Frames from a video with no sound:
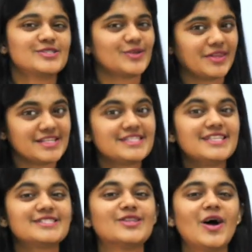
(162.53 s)
So this
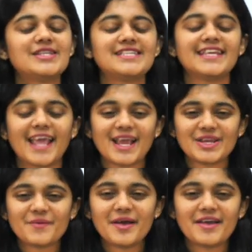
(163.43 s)
is not seen
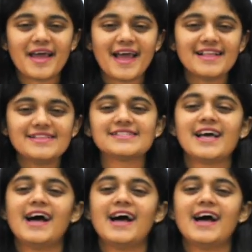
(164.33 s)
anywhere else.